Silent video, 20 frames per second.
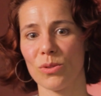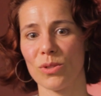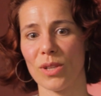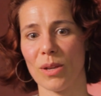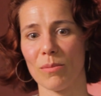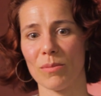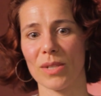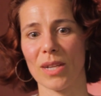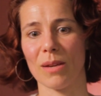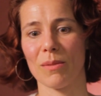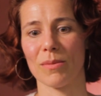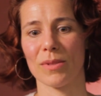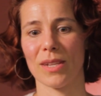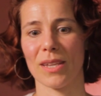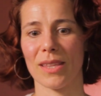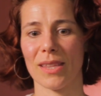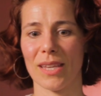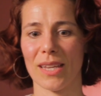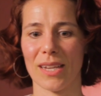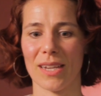Sometimes I
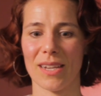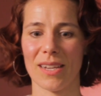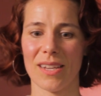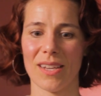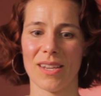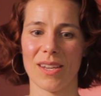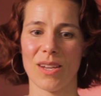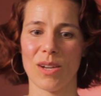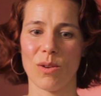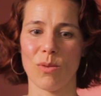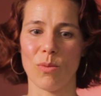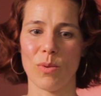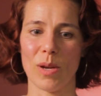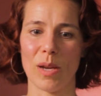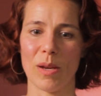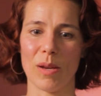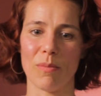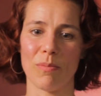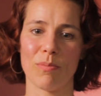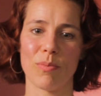think
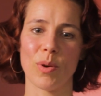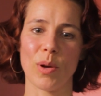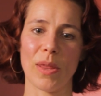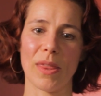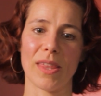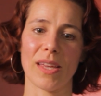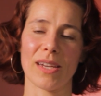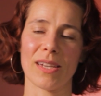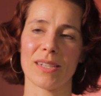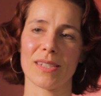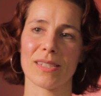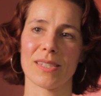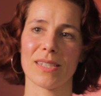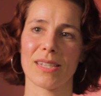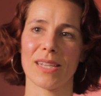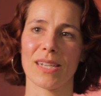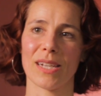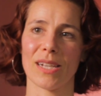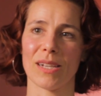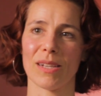we put things
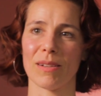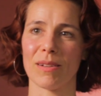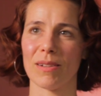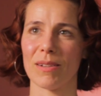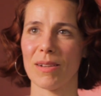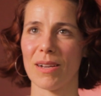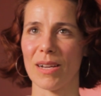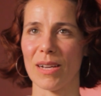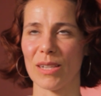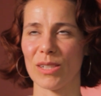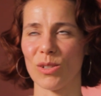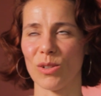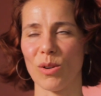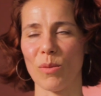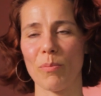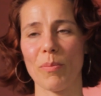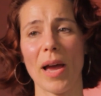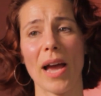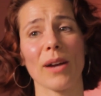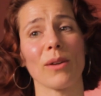in a sort
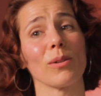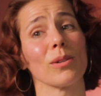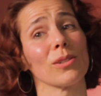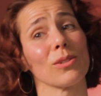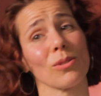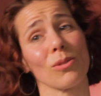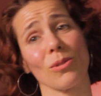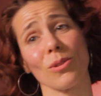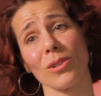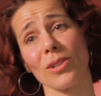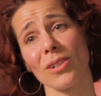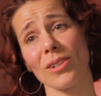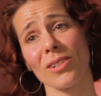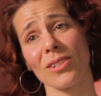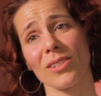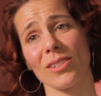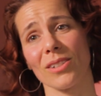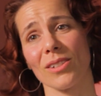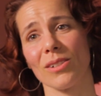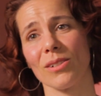of backwards order.
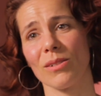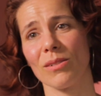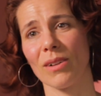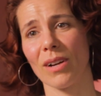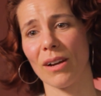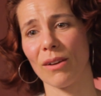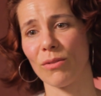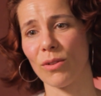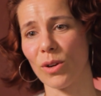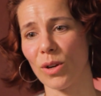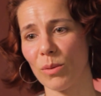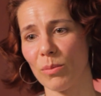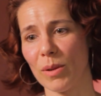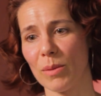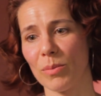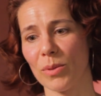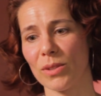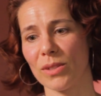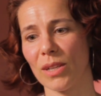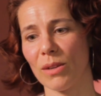So I've heard
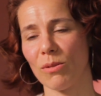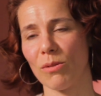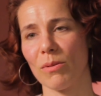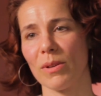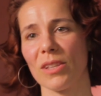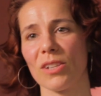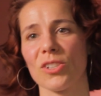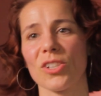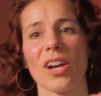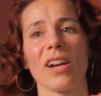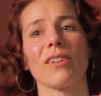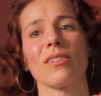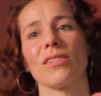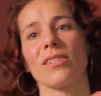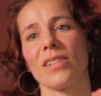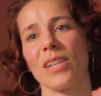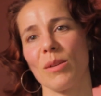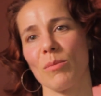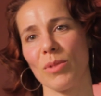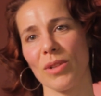people say, well, when the child
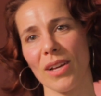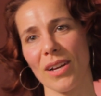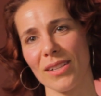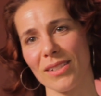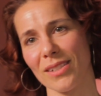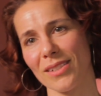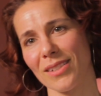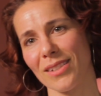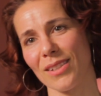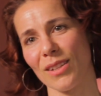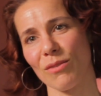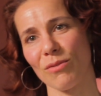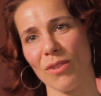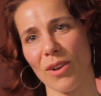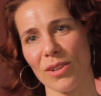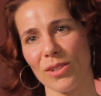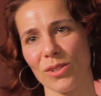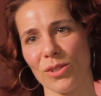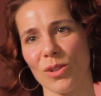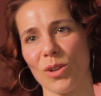stabilizes in the
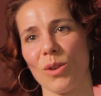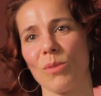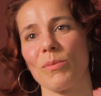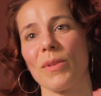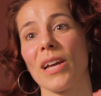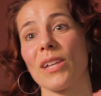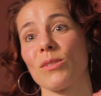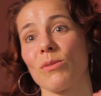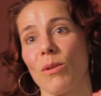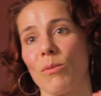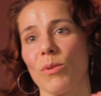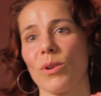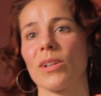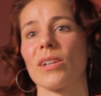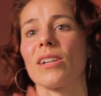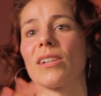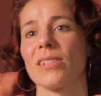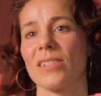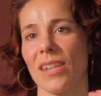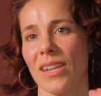foster home, that's when we're
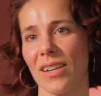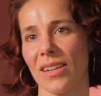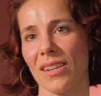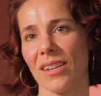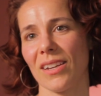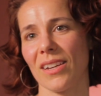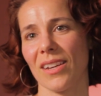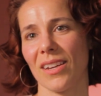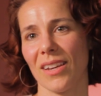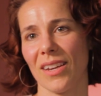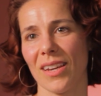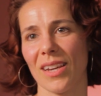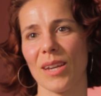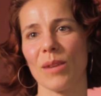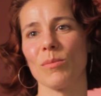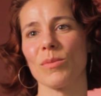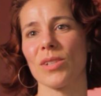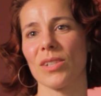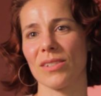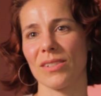going to take
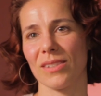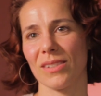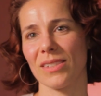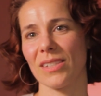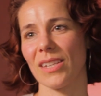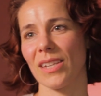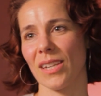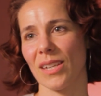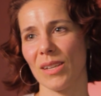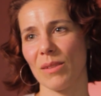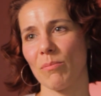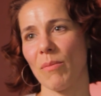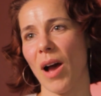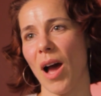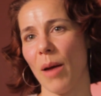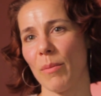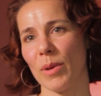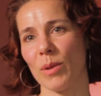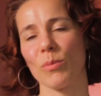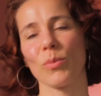him to see
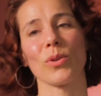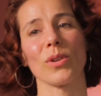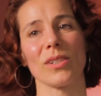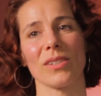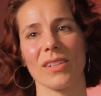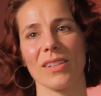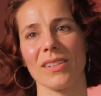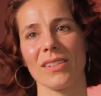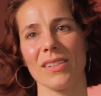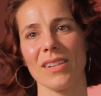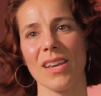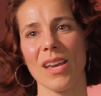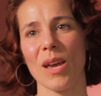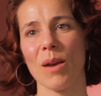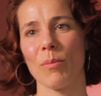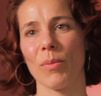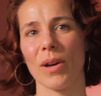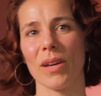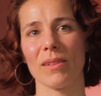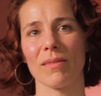mom in prison.
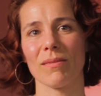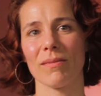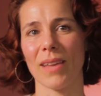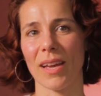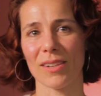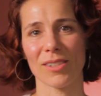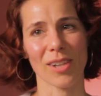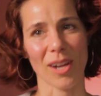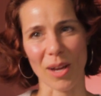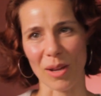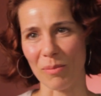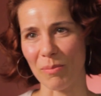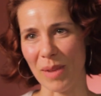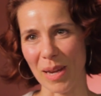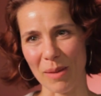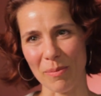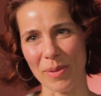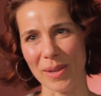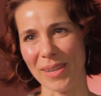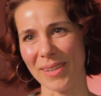But that child
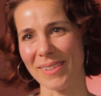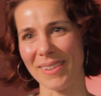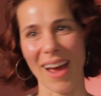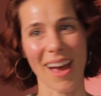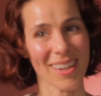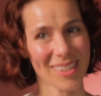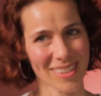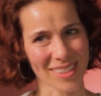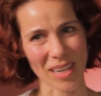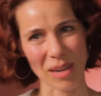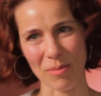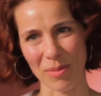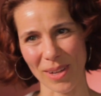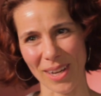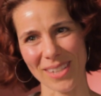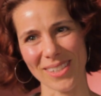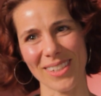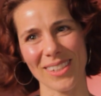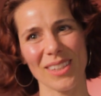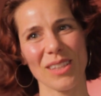may be not
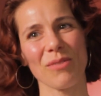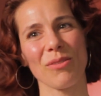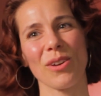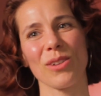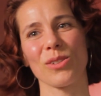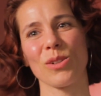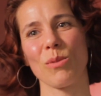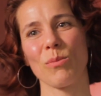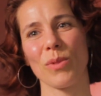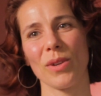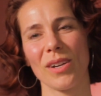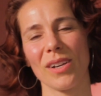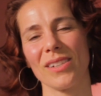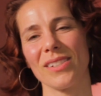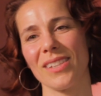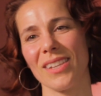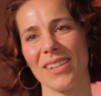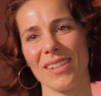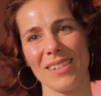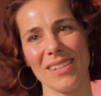stabilizing in the foster home because
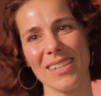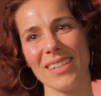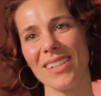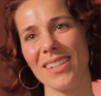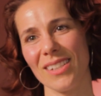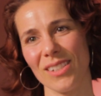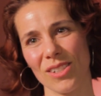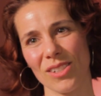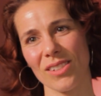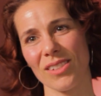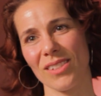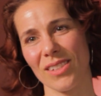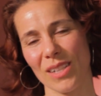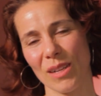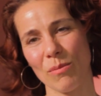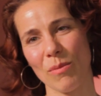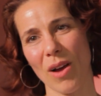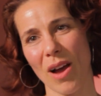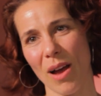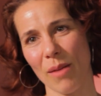they need to
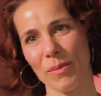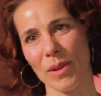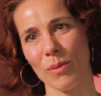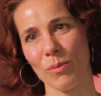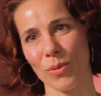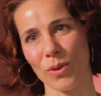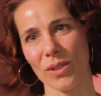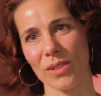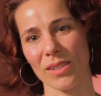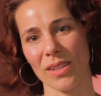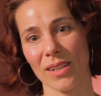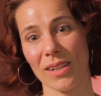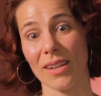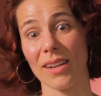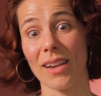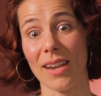see mom in prison